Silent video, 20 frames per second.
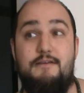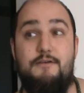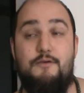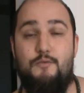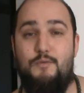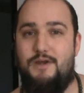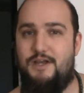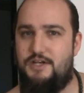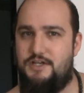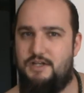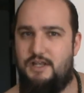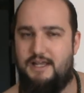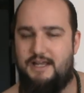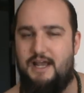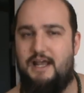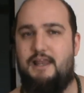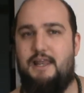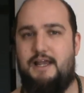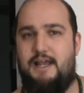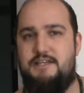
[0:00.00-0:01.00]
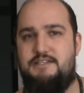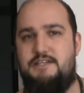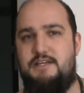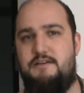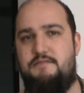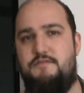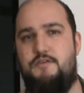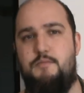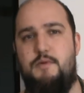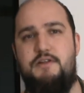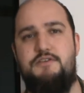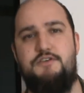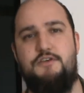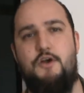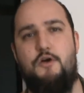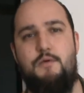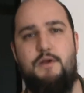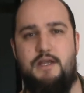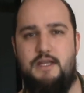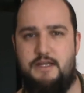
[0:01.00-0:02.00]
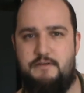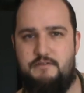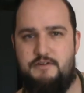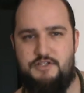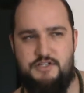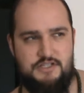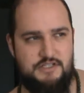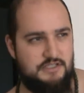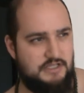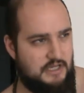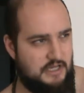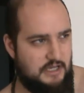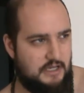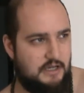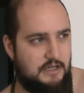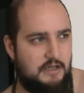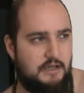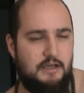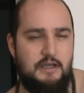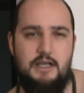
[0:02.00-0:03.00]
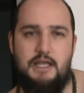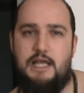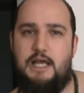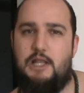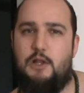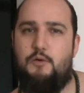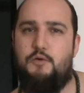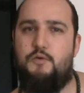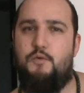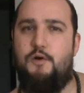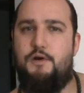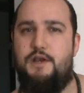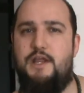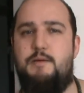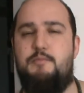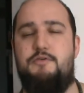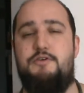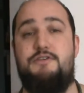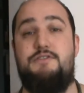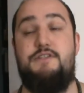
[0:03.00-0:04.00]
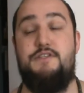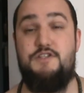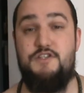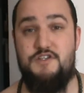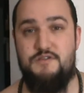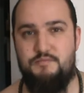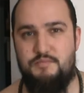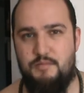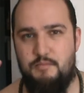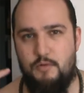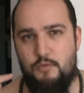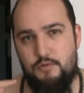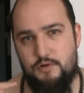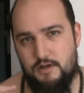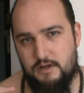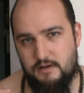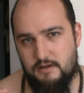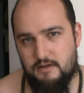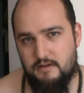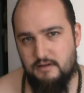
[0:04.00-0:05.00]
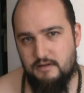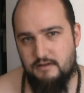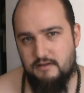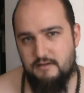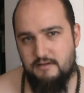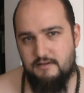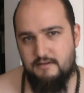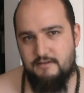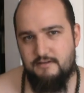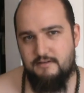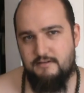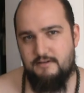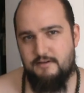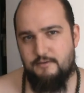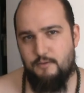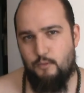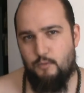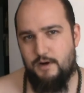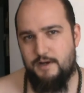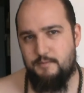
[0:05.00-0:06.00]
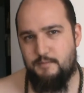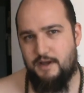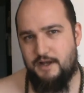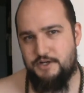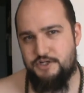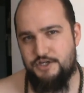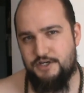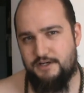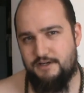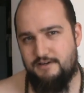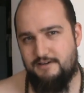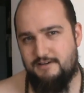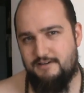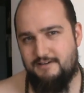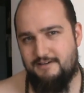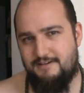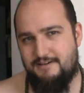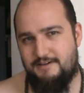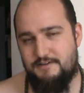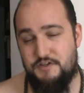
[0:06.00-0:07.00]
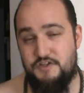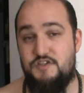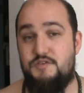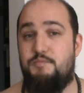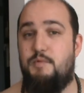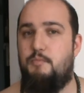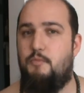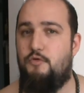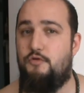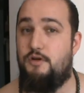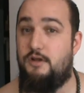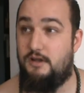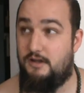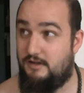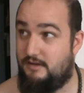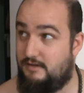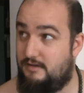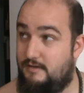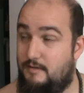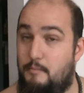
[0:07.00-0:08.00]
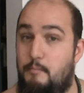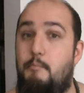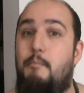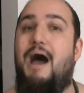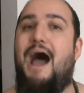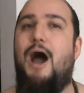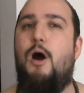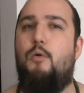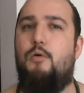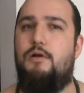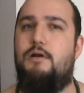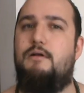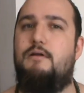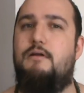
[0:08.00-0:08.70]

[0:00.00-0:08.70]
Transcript: we can, like I said a few minutes ago, we can even just say hello to our neighbors. This is promoting white magic. This is promoting power.